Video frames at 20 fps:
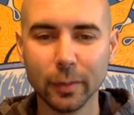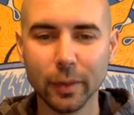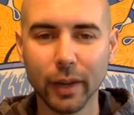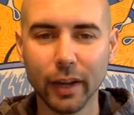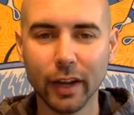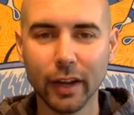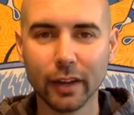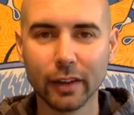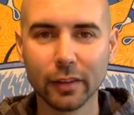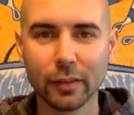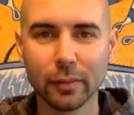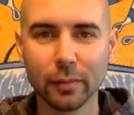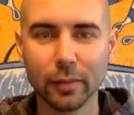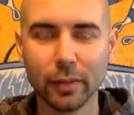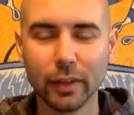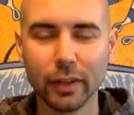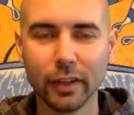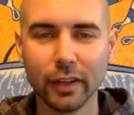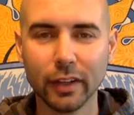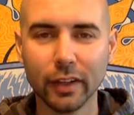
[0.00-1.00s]
path,
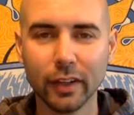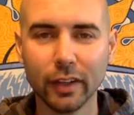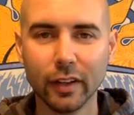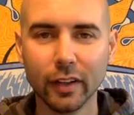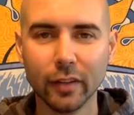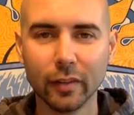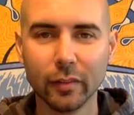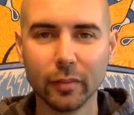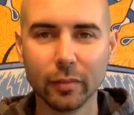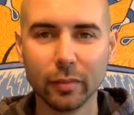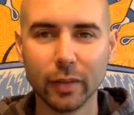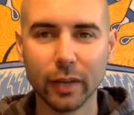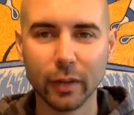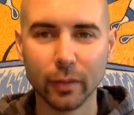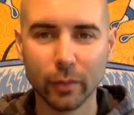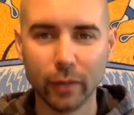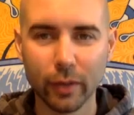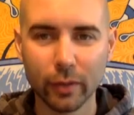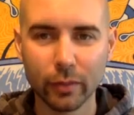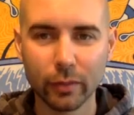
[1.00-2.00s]
but I
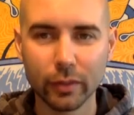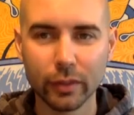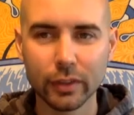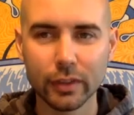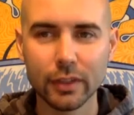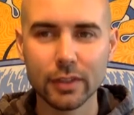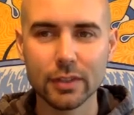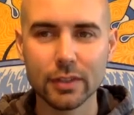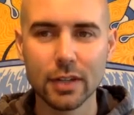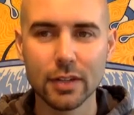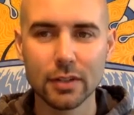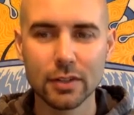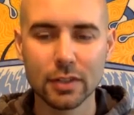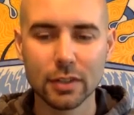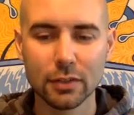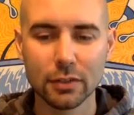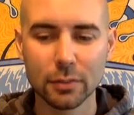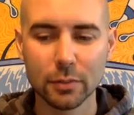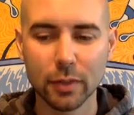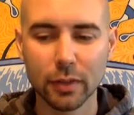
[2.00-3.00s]
went with the intention
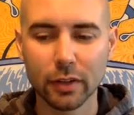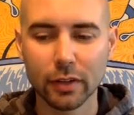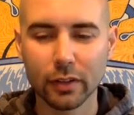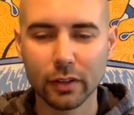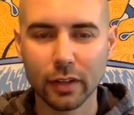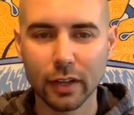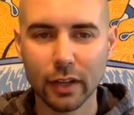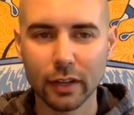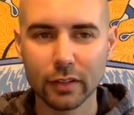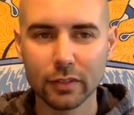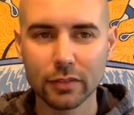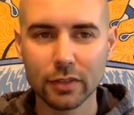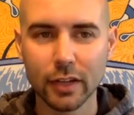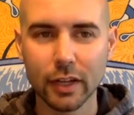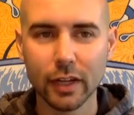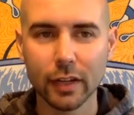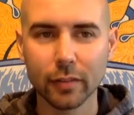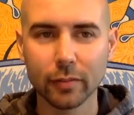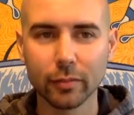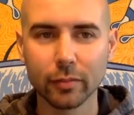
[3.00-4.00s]
of spending a lot of
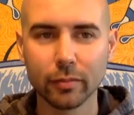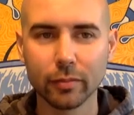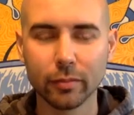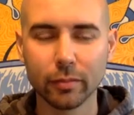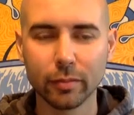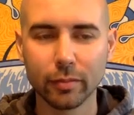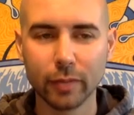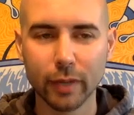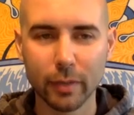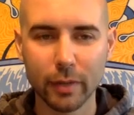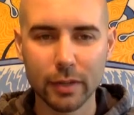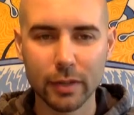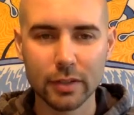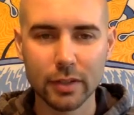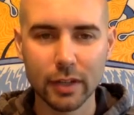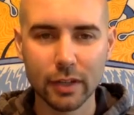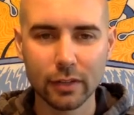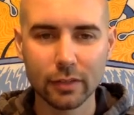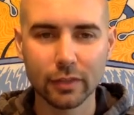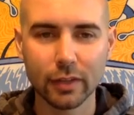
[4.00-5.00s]
time by
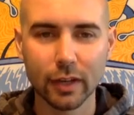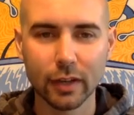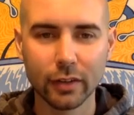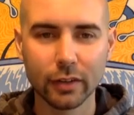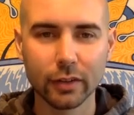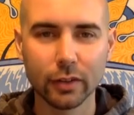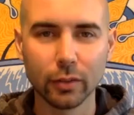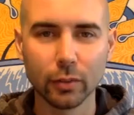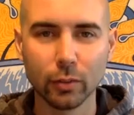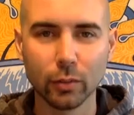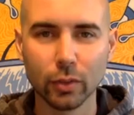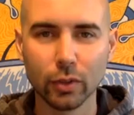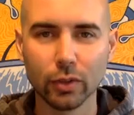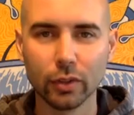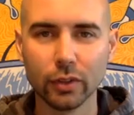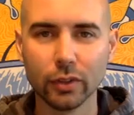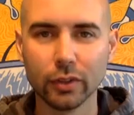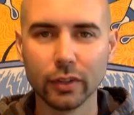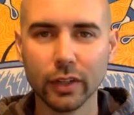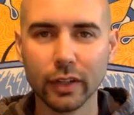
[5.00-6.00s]
myself out in the
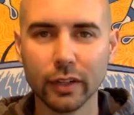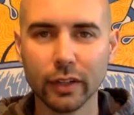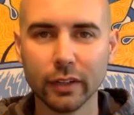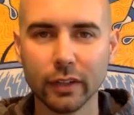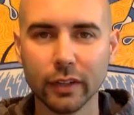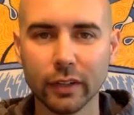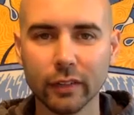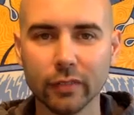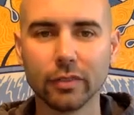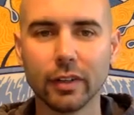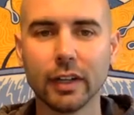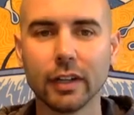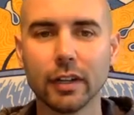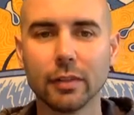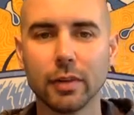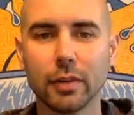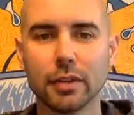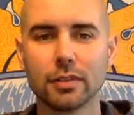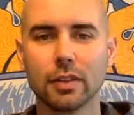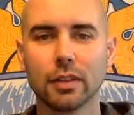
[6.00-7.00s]
world, and
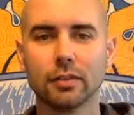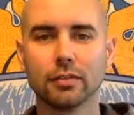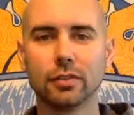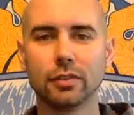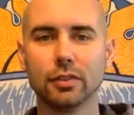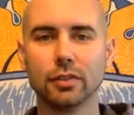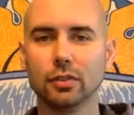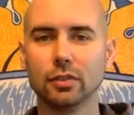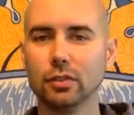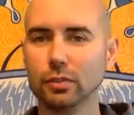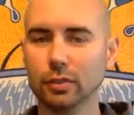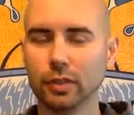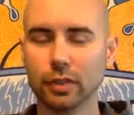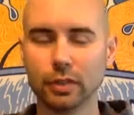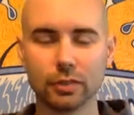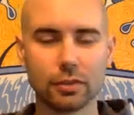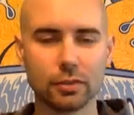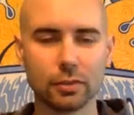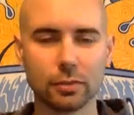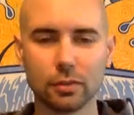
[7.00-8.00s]
finding myself in new,
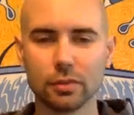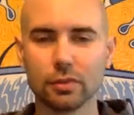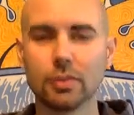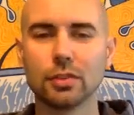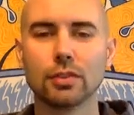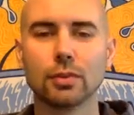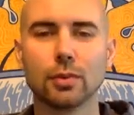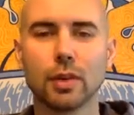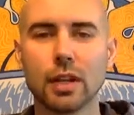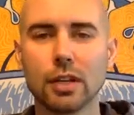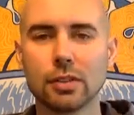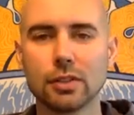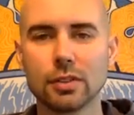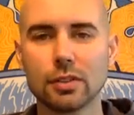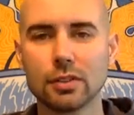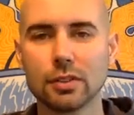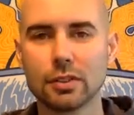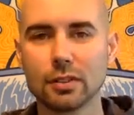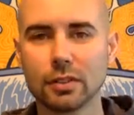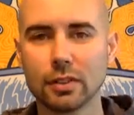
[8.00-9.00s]
unusual
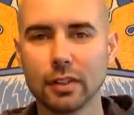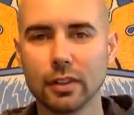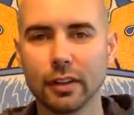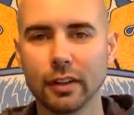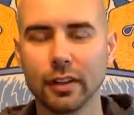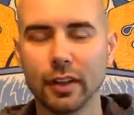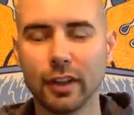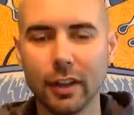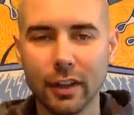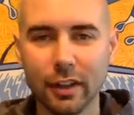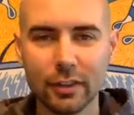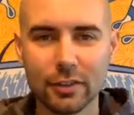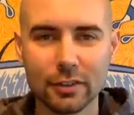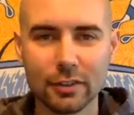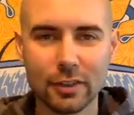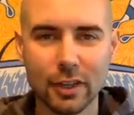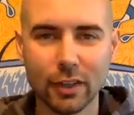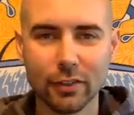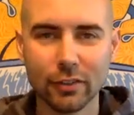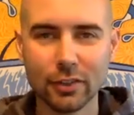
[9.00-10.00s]
situations, and
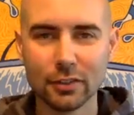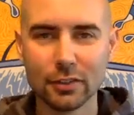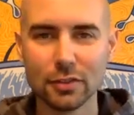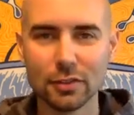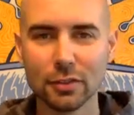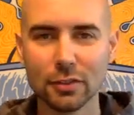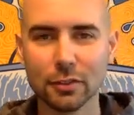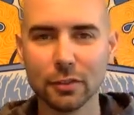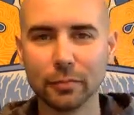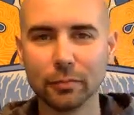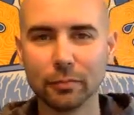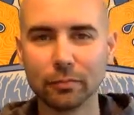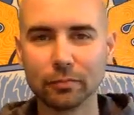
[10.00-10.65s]
just having to